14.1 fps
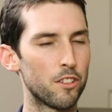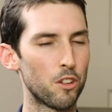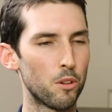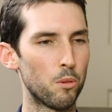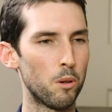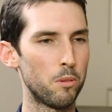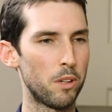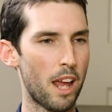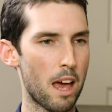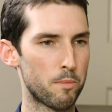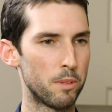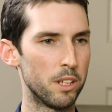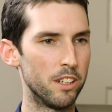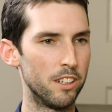So what would
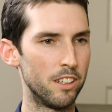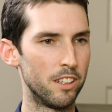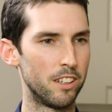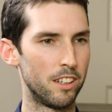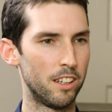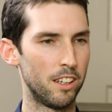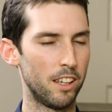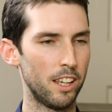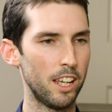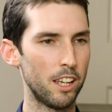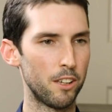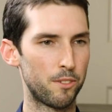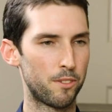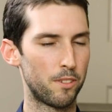happen
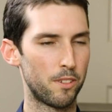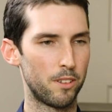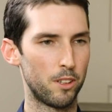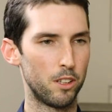if